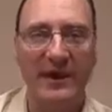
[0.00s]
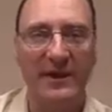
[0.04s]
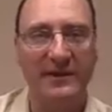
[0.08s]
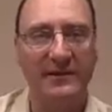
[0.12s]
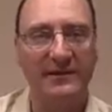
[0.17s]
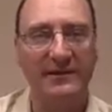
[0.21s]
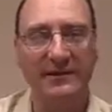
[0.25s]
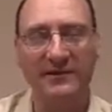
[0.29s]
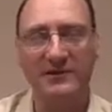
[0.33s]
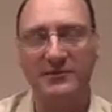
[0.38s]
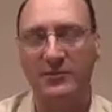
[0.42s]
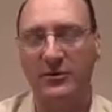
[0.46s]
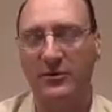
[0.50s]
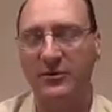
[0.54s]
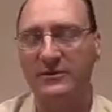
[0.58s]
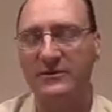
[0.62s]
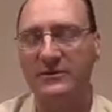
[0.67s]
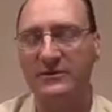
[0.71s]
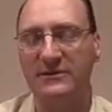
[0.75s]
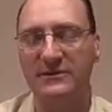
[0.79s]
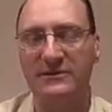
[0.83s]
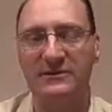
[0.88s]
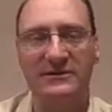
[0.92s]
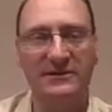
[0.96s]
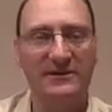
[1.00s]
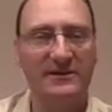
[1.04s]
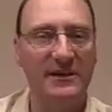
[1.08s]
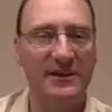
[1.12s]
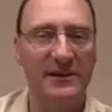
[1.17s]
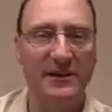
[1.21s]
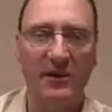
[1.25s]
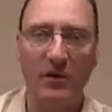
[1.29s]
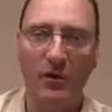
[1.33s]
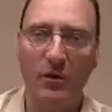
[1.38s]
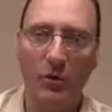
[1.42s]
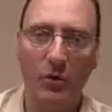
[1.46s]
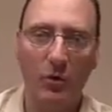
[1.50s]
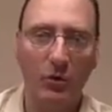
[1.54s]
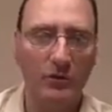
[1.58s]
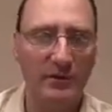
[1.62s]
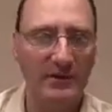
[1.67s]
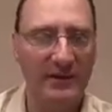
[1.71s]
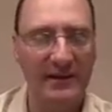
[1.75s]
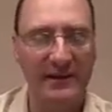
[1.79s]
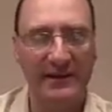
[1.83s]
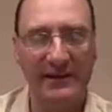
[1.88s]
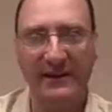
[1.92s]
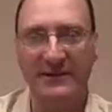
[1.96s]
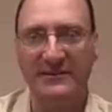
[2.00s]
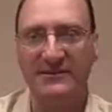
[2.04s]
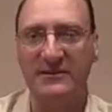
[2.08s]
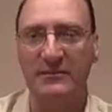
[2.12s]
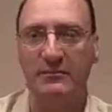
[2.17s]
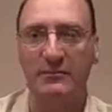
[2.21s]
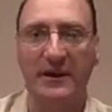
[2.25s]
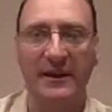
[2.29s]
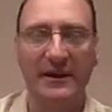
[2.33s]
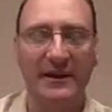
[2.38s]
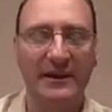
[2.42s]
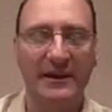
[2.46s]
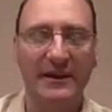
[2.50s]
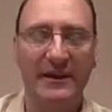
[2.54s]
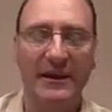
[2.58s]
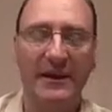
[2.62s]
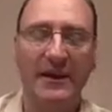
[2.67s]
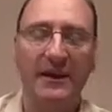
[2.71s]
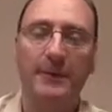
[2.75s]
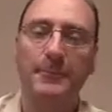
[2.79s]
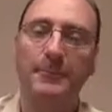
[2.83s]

bank, this person, CEO, we're going to get some money.